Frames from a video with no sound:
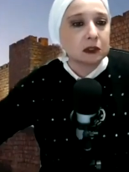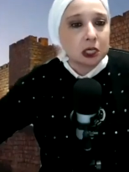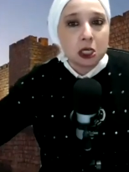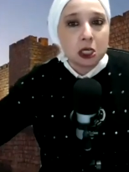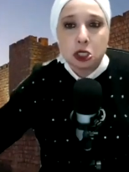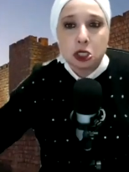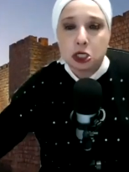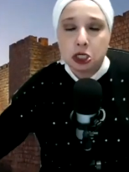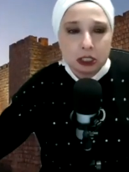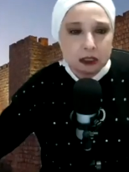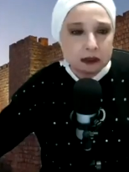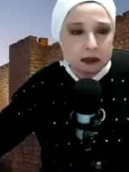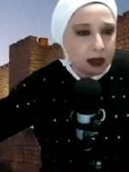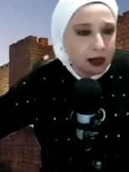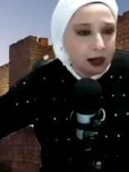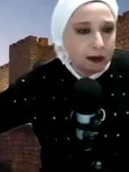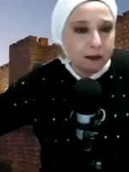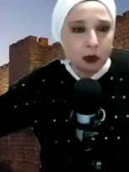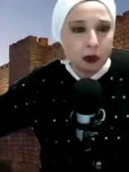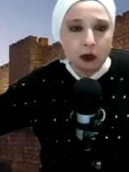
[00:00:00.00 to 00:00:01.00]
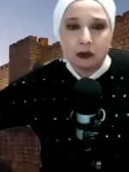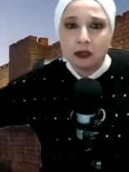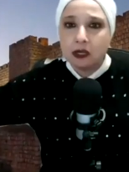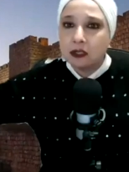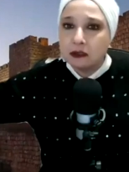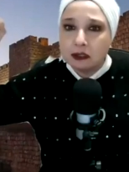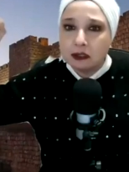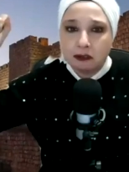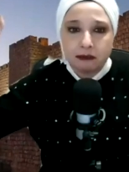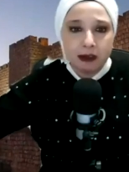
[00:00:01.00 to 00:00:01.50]
Shitemo,
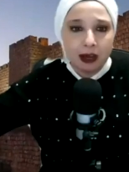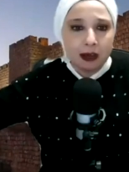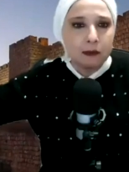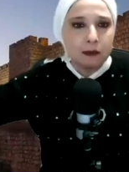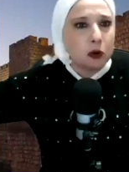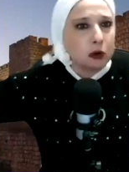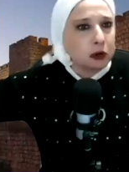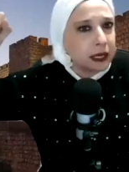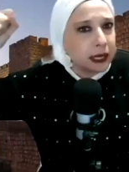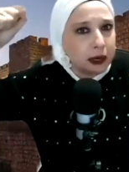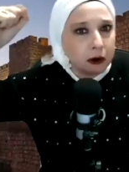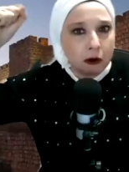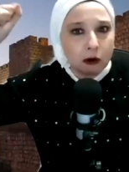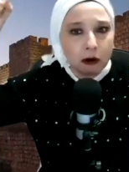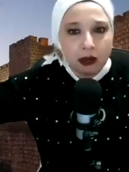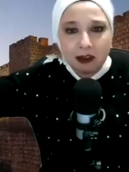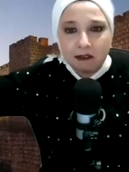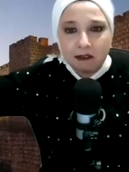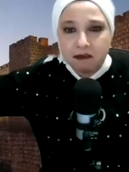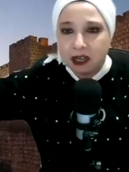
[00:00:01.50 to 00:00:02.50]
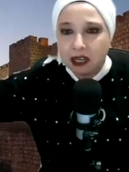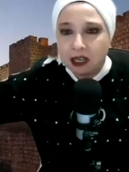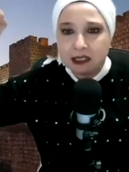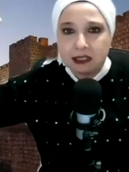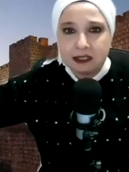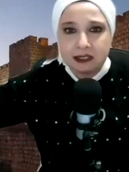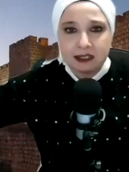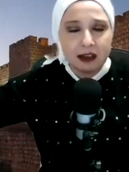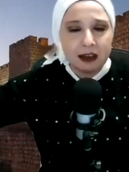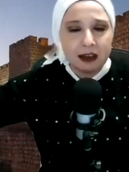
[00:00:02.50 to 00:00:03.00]
nadivemo, keorev,
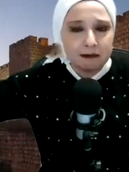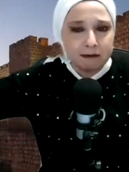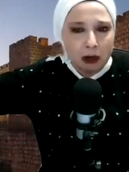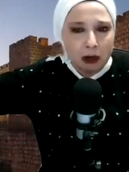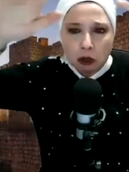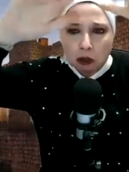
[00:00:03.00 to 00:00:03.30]
v'chizev.